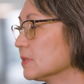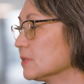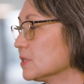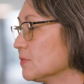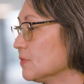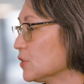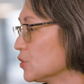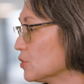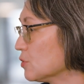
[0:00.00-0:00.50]

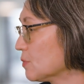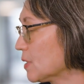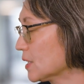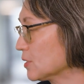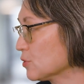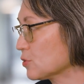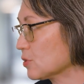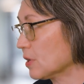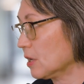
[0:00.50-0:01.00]
Division
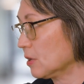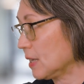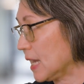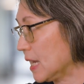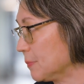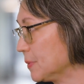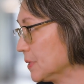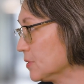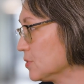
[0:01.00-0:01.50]
directors are
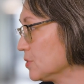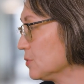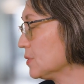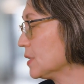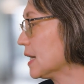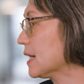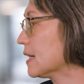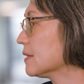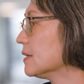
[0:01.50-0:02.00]
happy to do
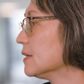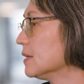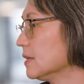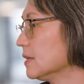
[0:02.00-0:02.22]
that.